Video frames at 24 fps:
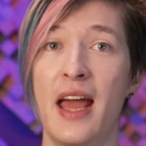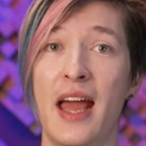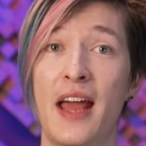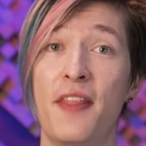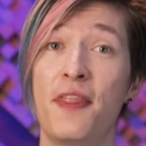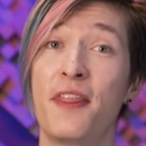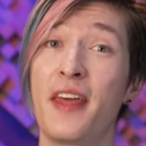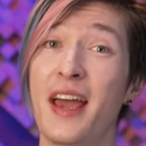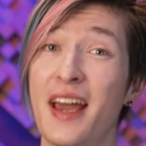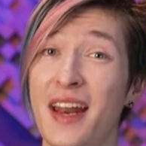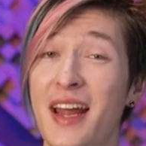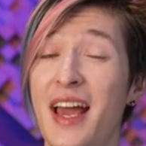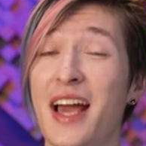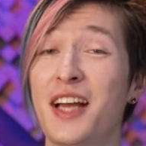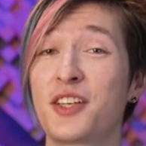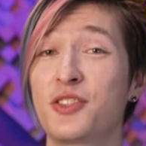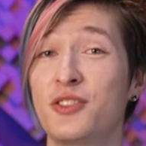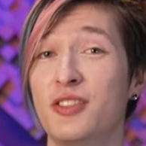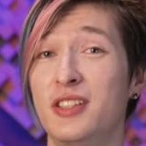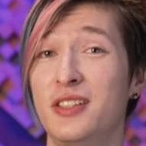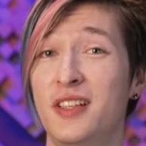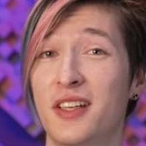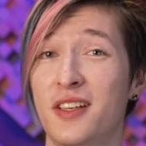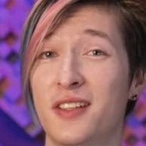And that
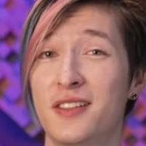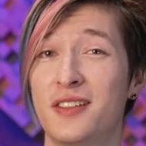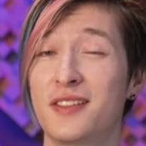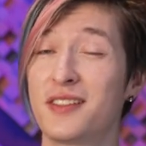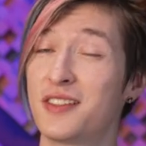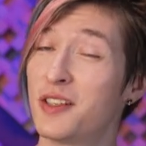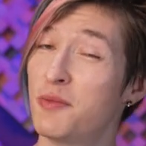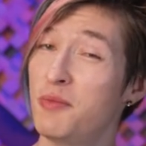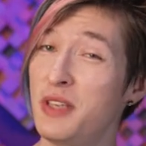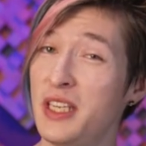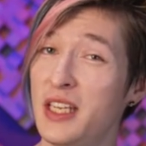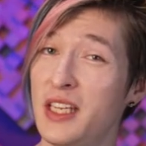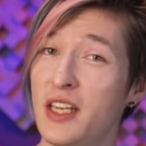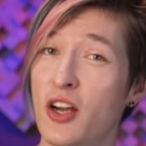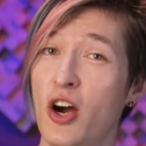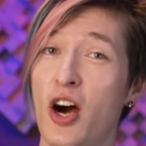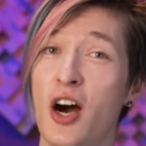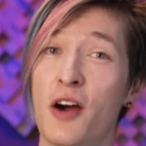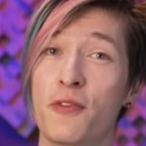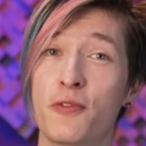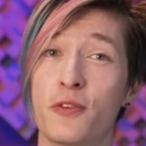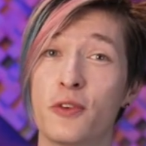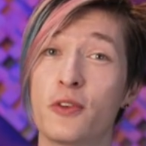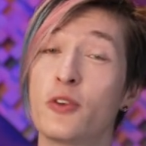actually does, to me,
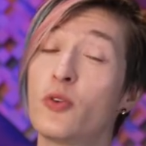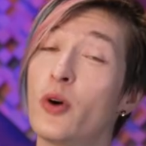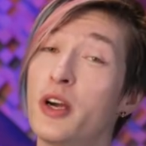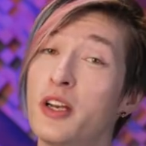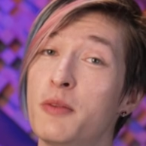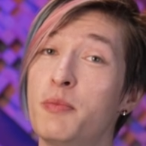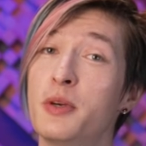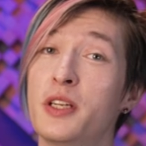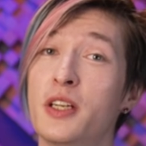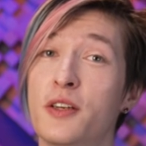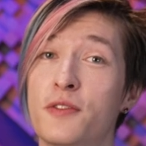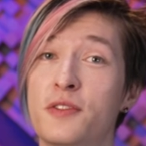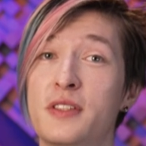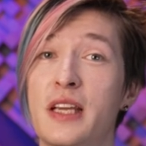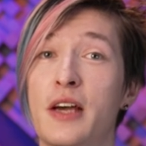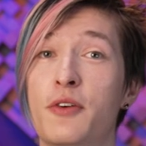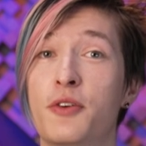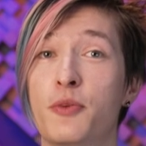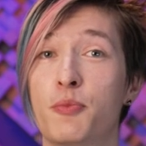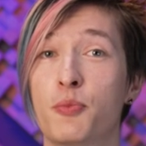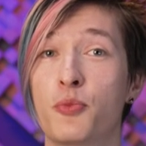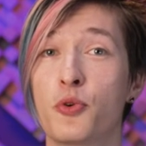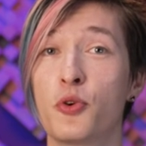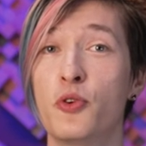offer quite a bit of
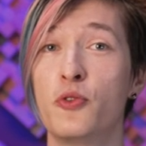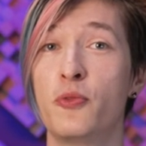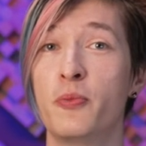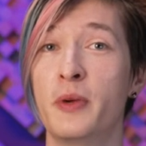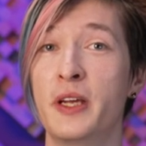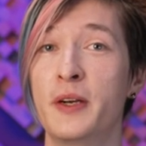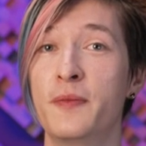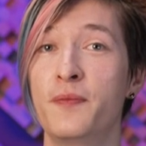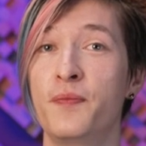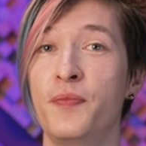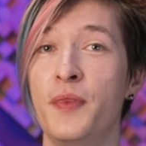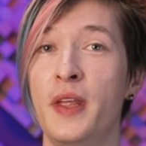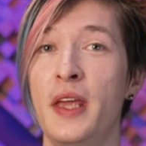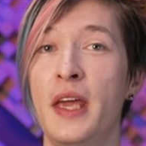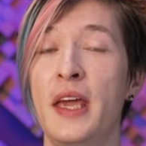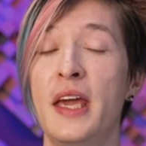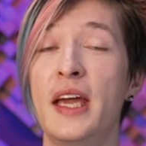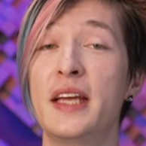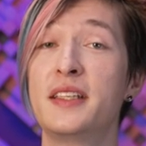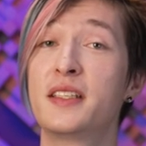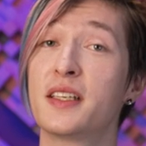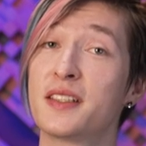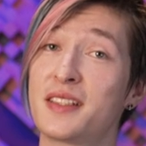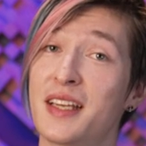sound improvement.
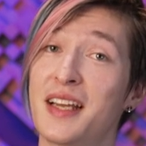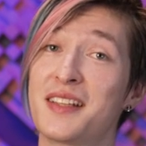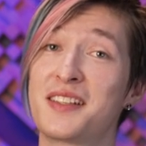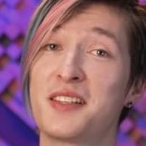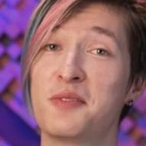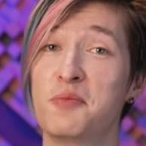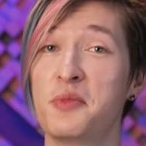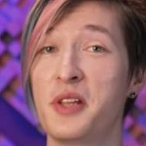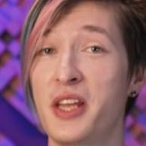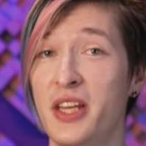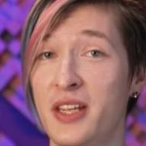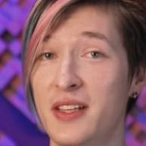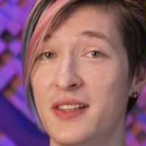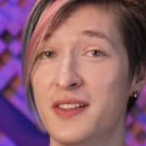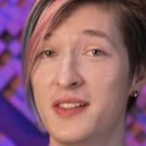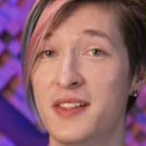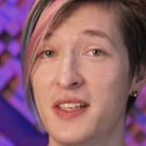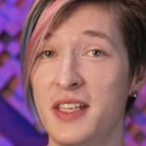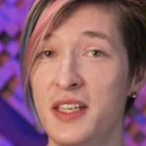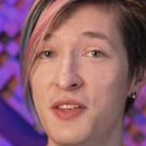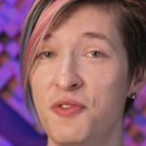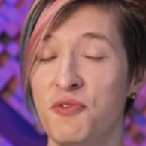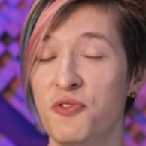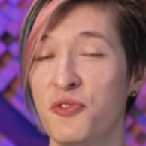It does add some
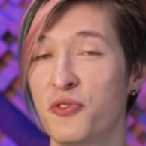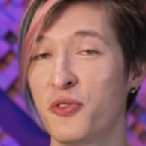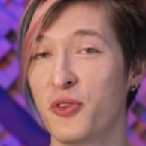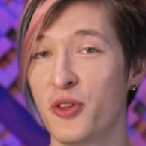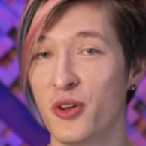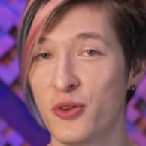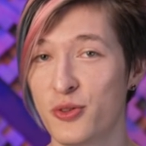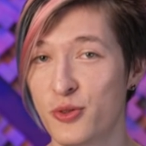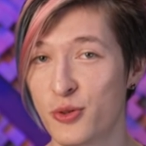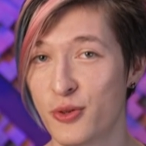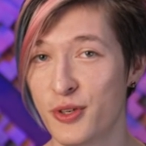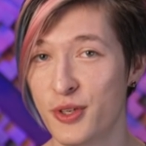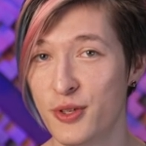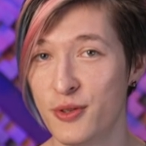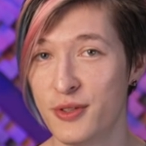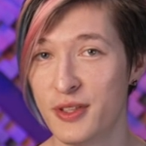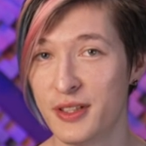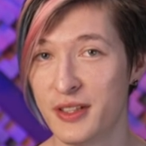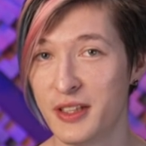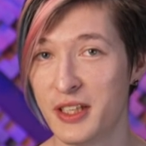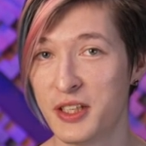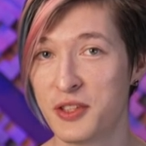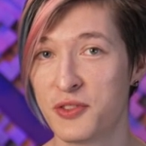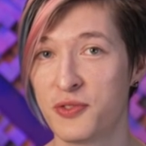latency for those who are
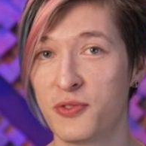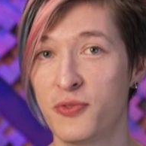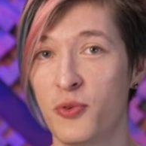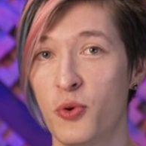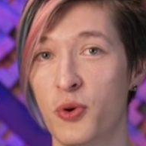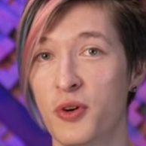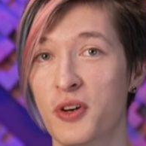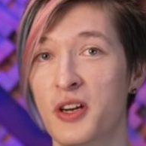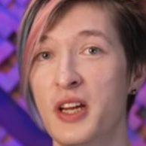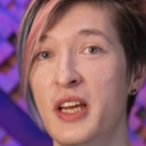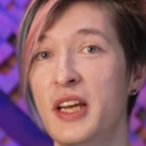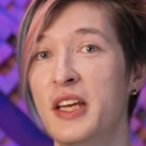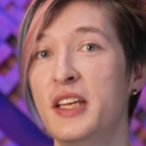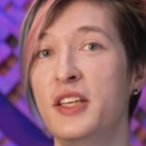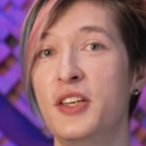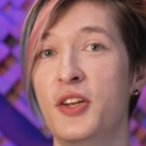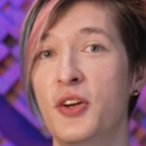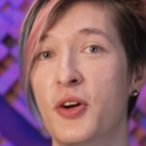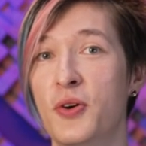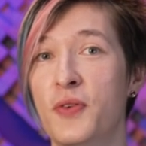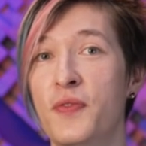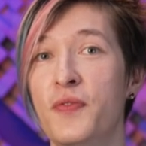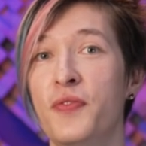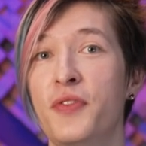using this for,
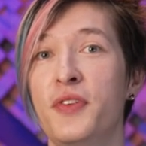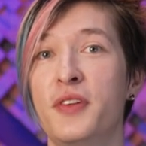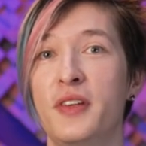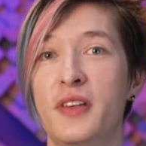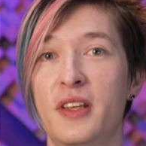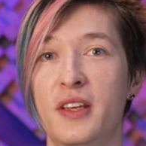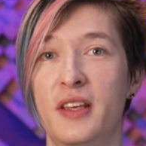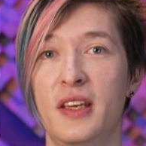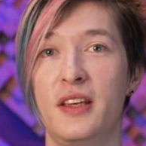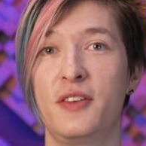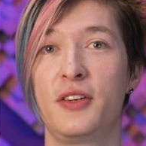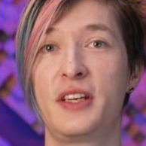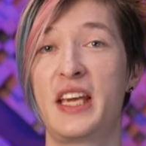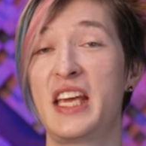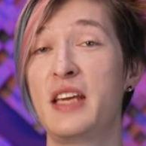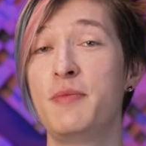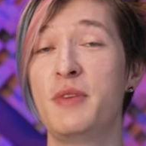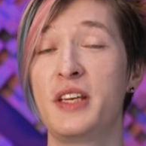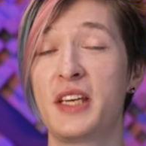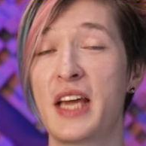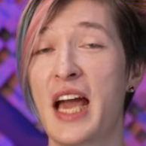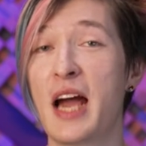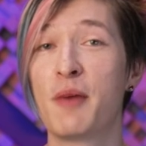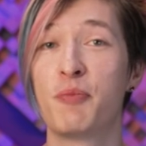you know,
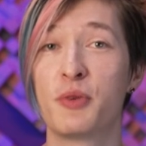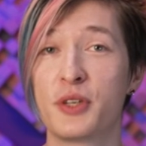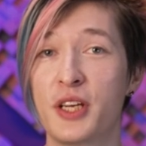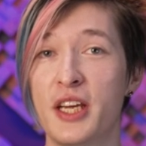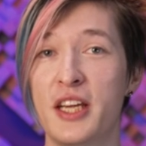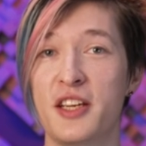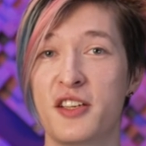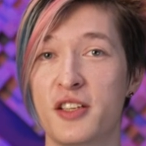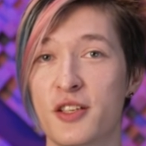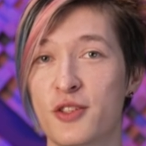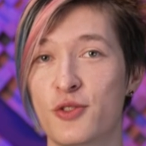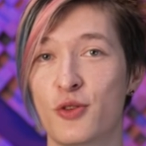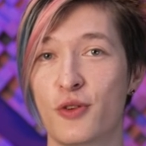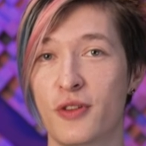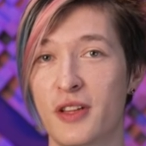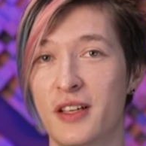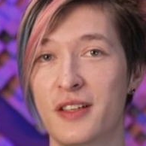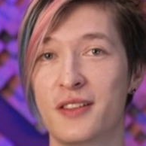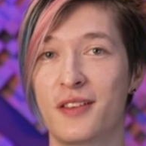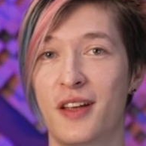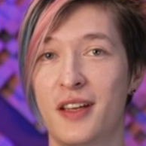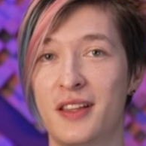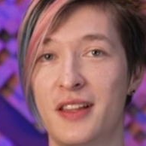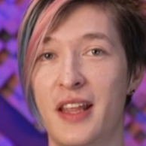gaming applications or
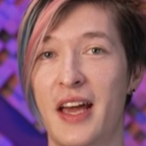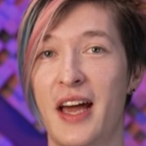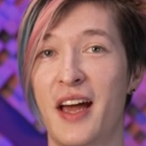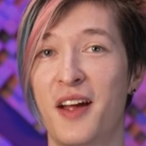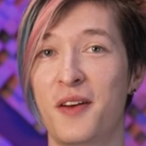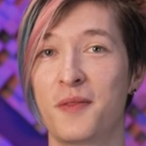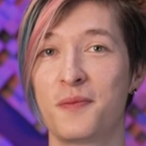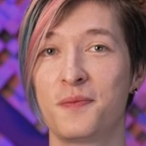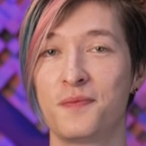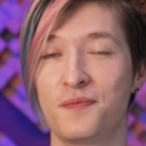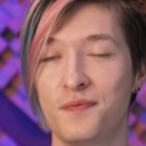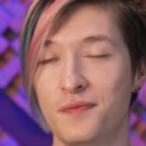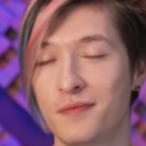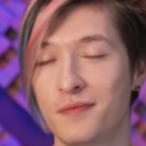things like that.